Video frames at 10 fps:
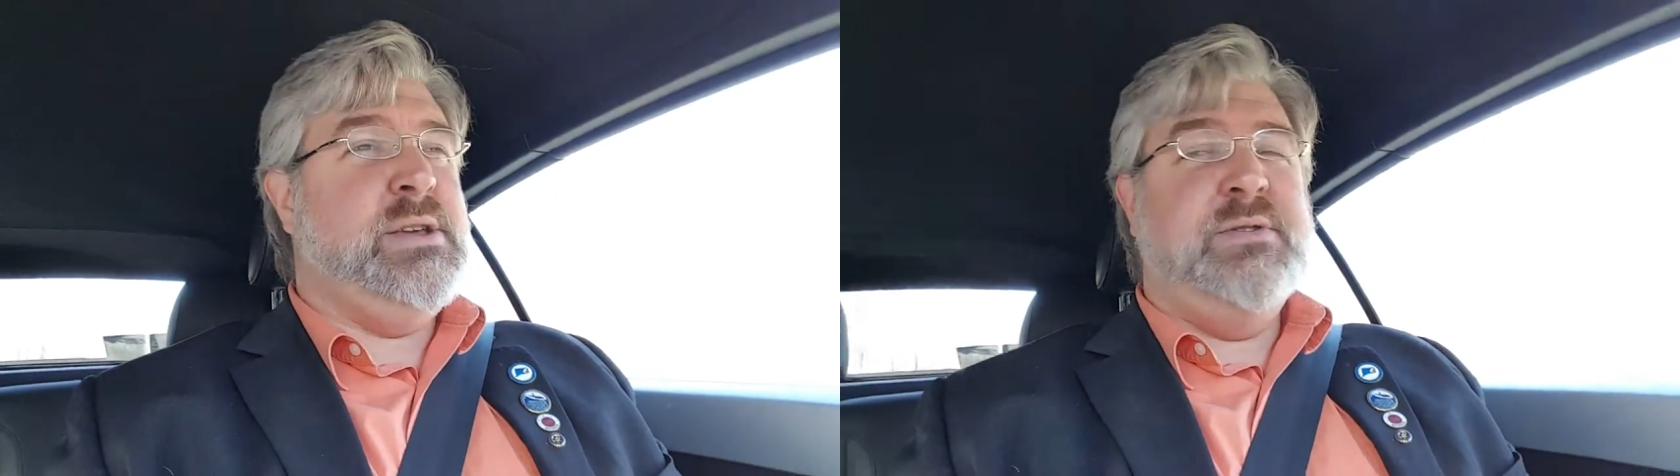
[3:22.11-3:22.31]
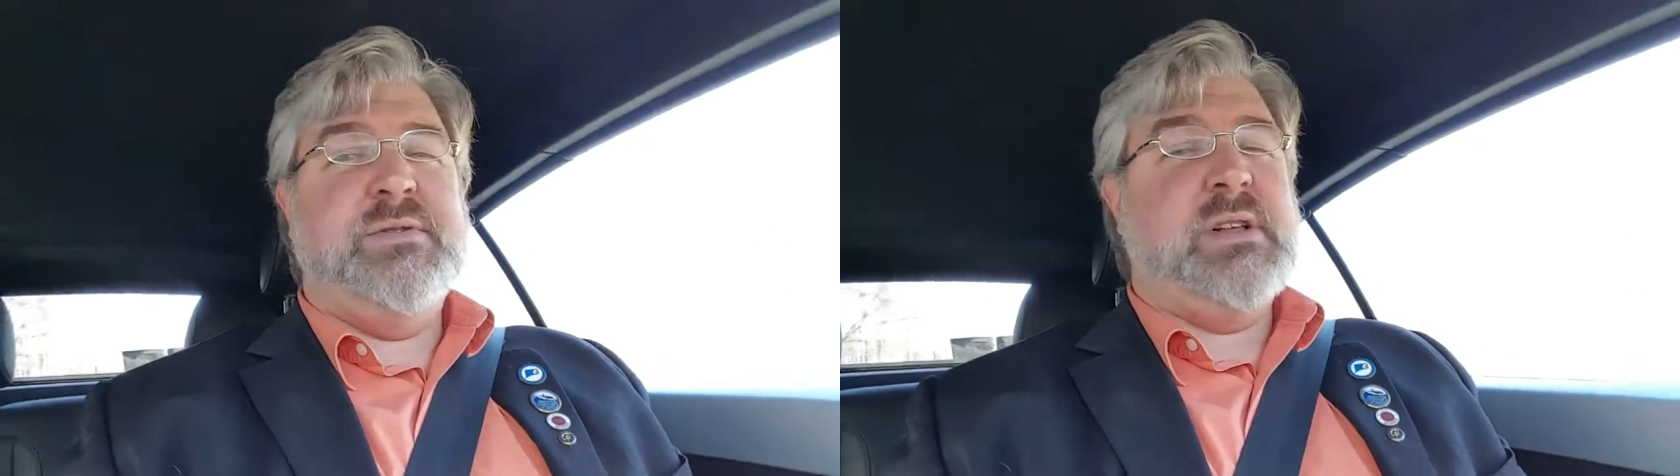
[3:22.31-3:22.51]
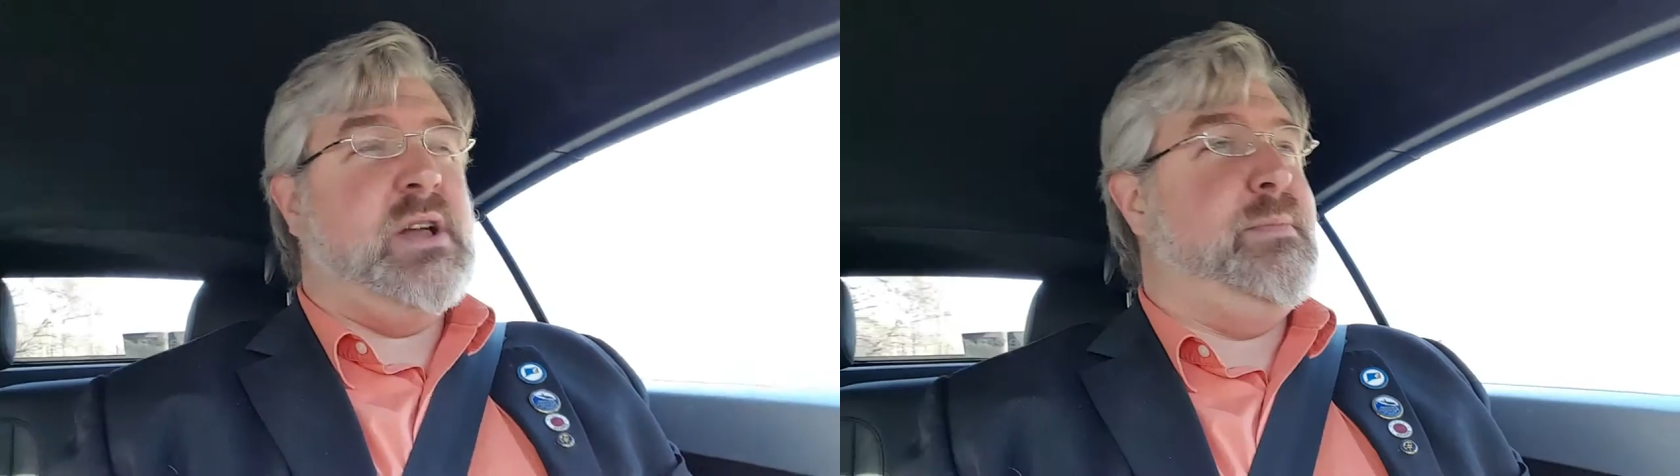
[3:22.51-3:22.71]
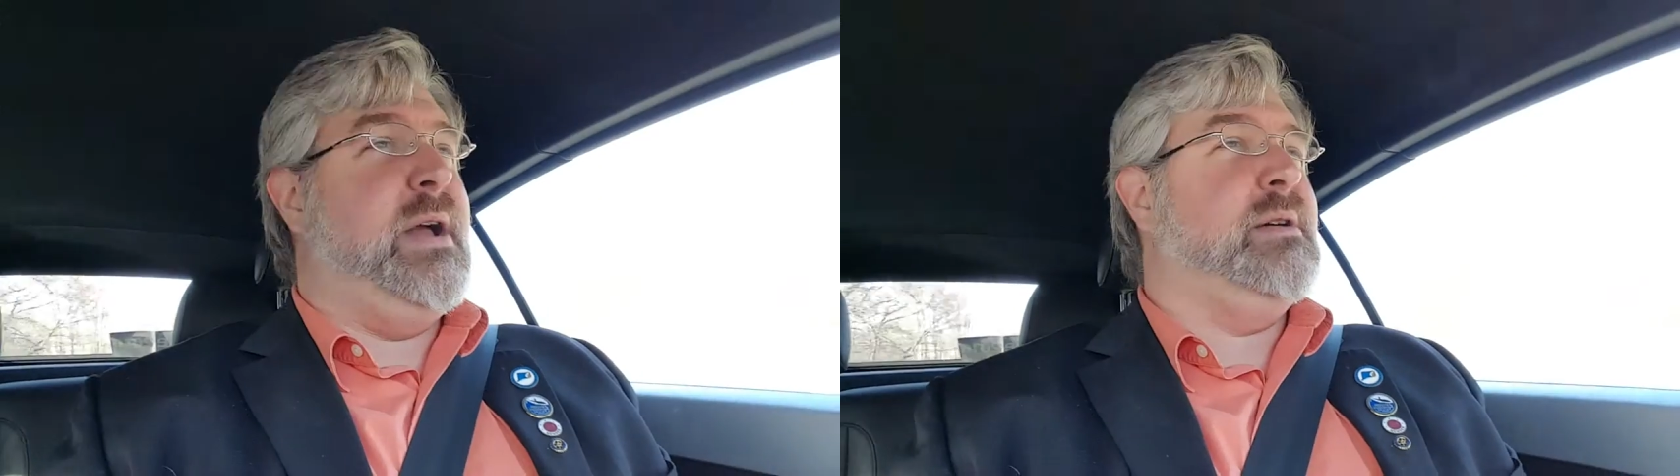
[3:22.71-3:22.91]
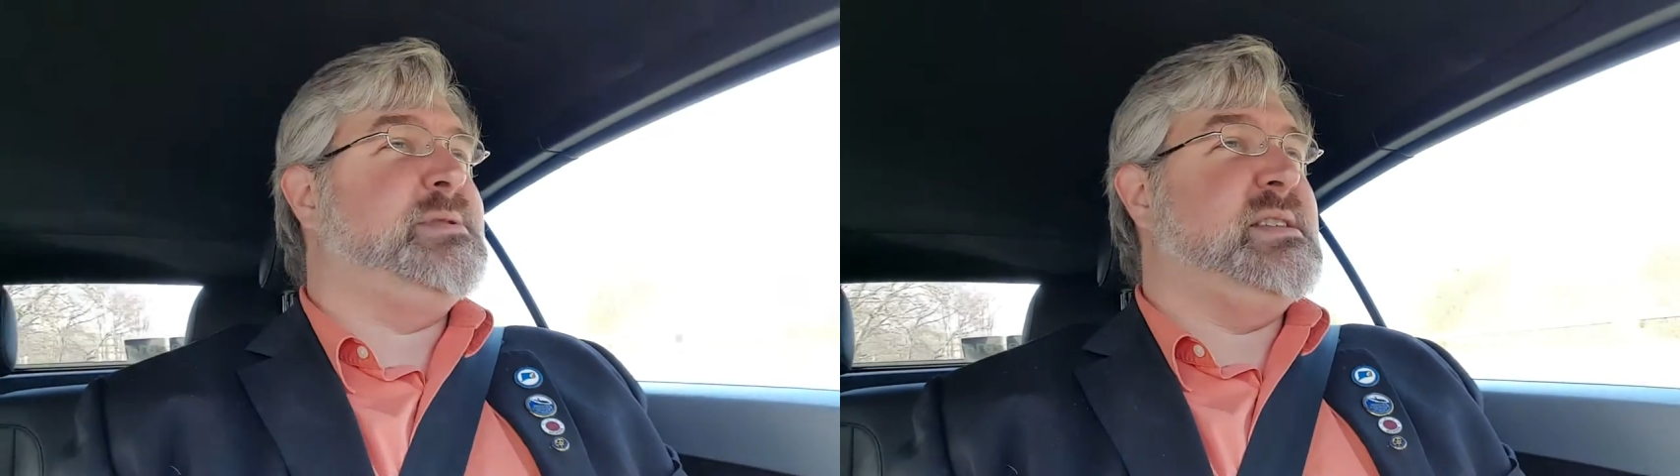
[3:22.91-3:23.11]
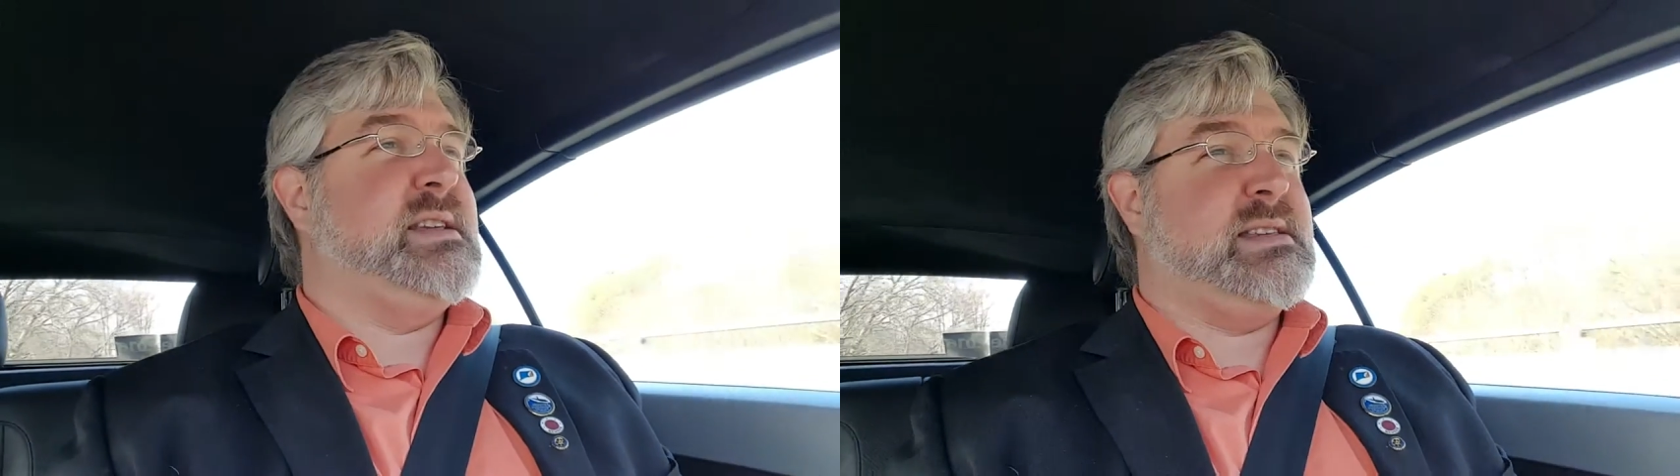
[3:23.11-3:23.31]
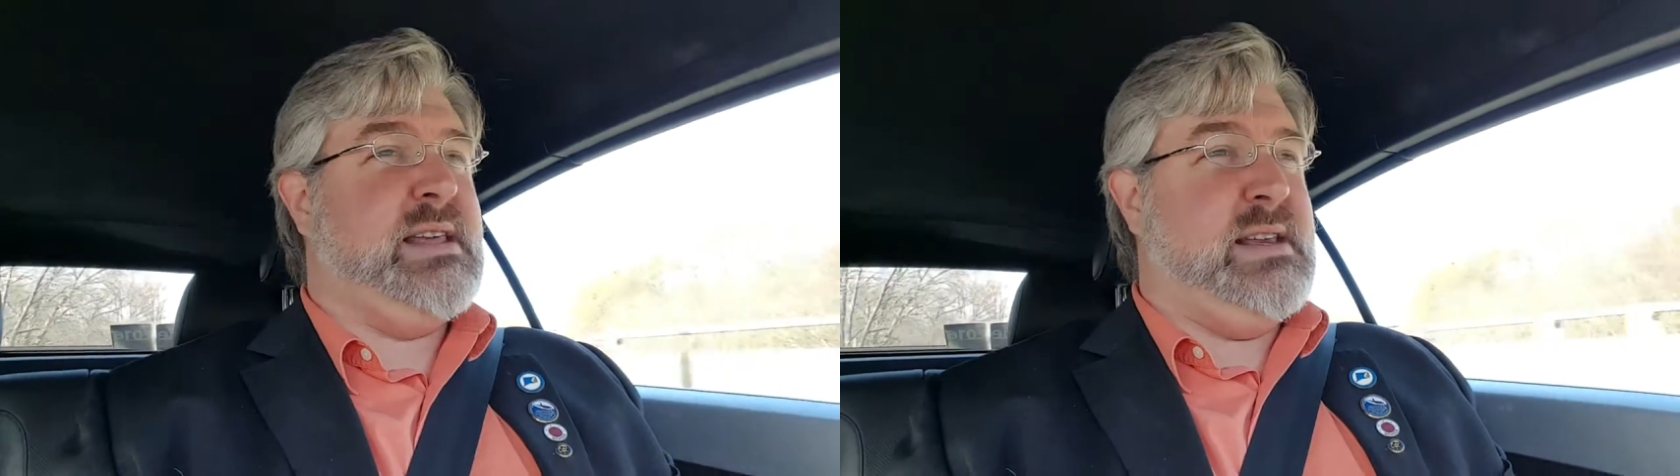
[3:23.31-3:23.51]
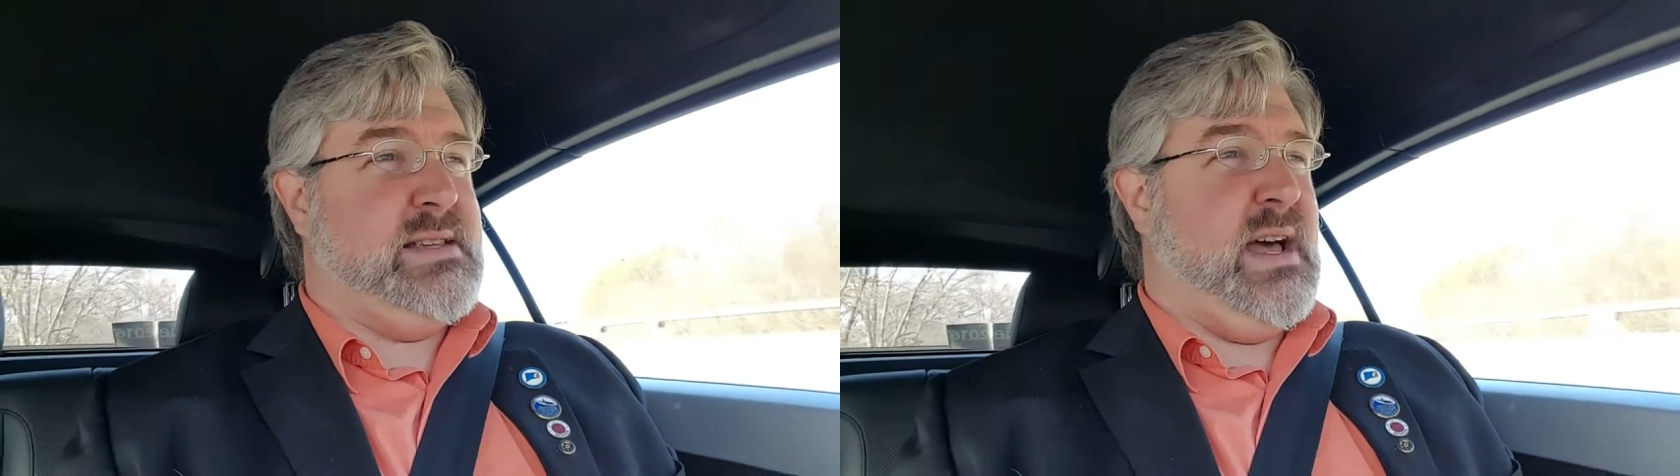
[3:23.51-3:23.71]
you'd have declared bankruptcy
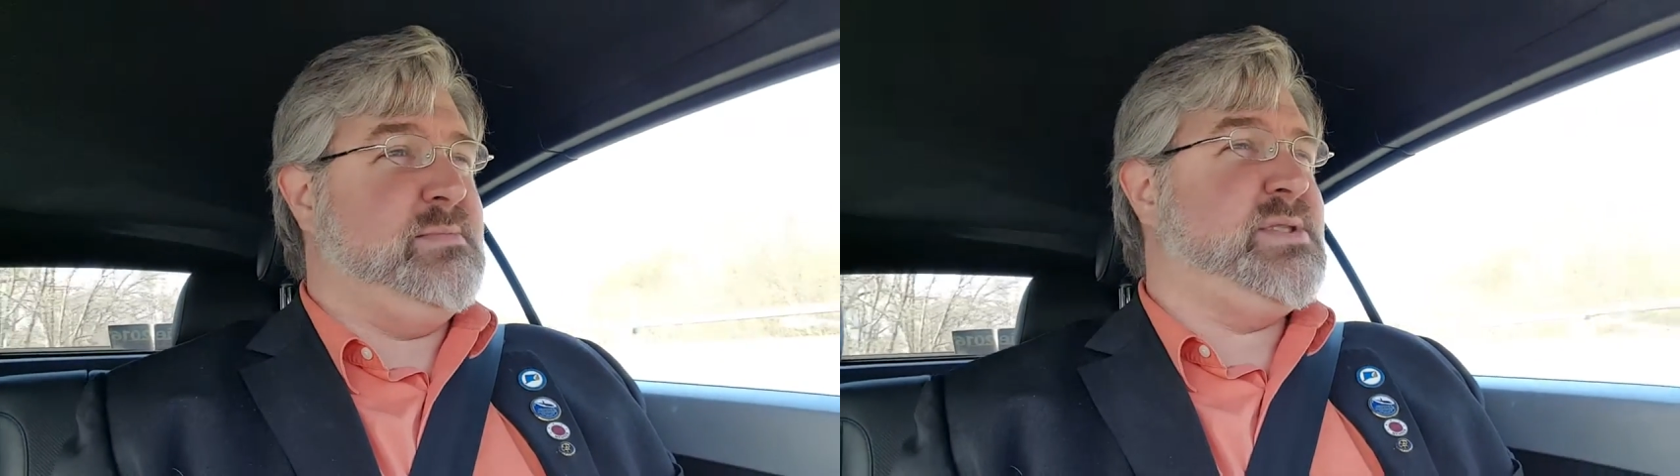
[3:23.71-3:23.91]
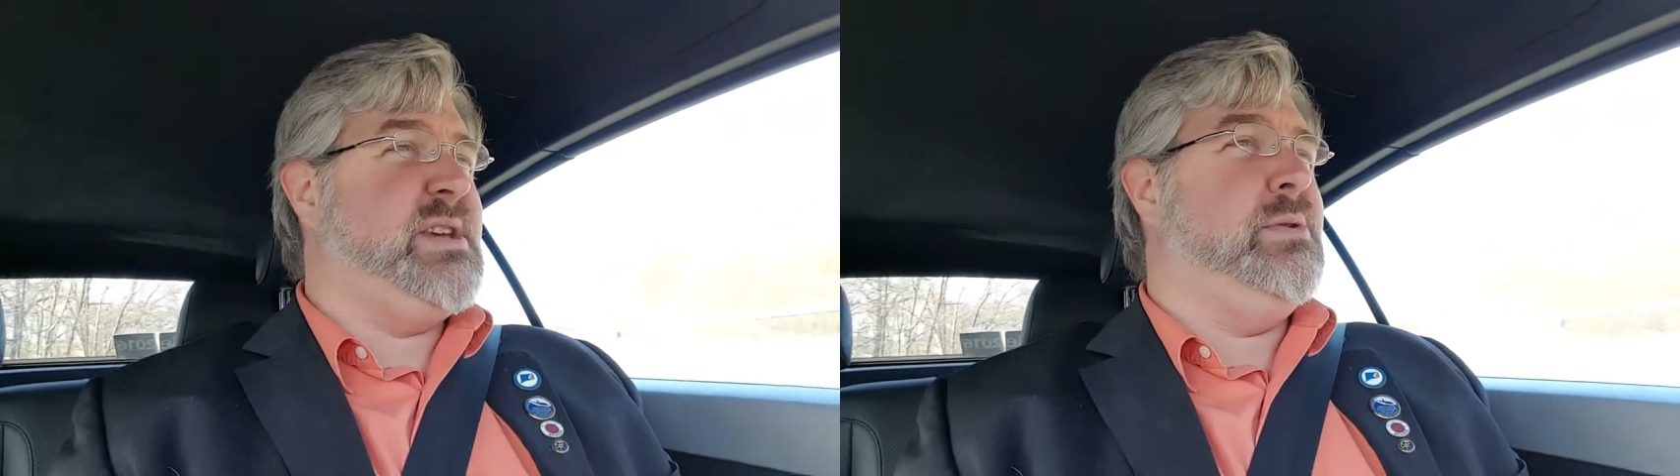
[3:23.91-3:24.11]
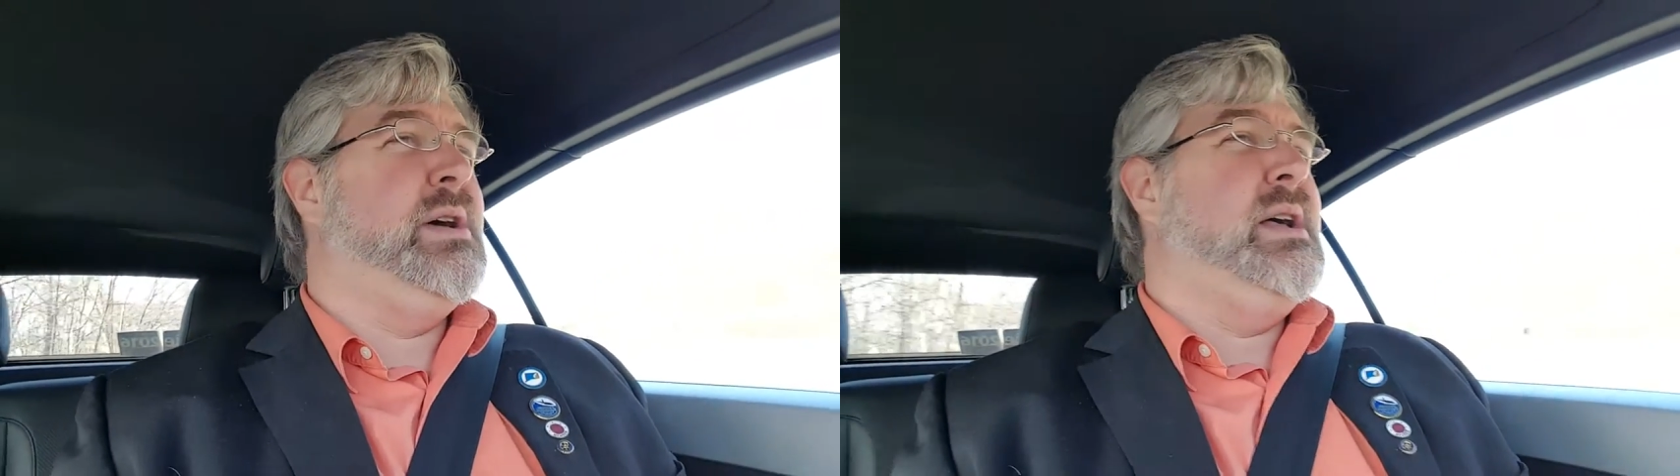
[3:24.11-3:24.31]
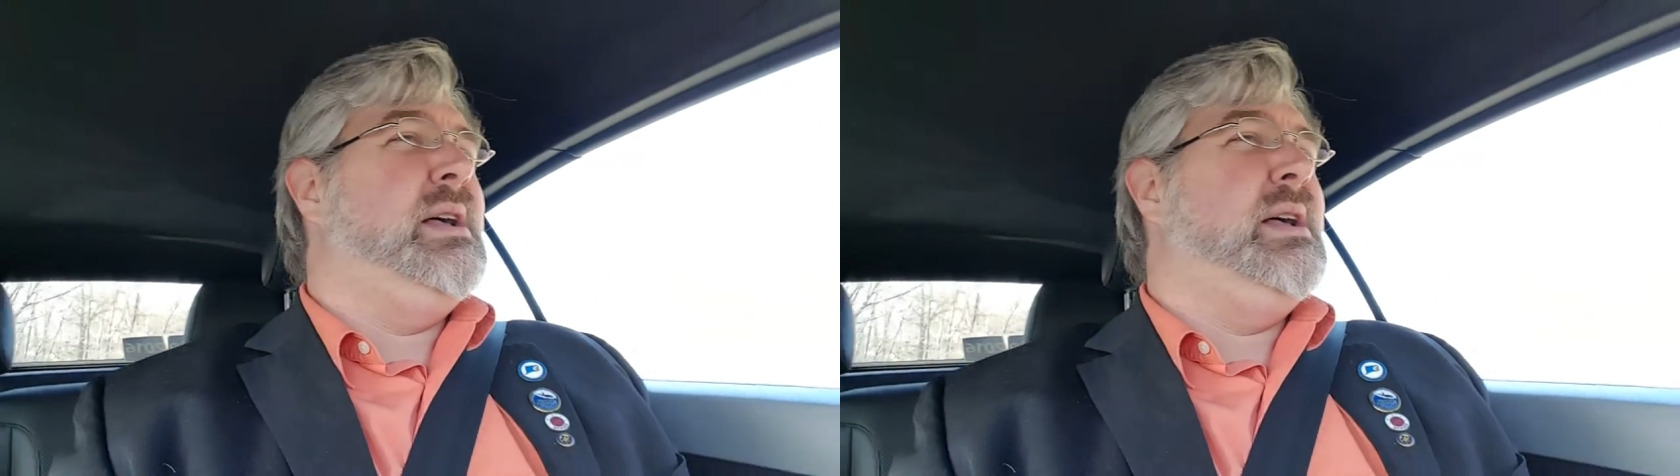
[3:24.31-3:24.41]
16 times. So,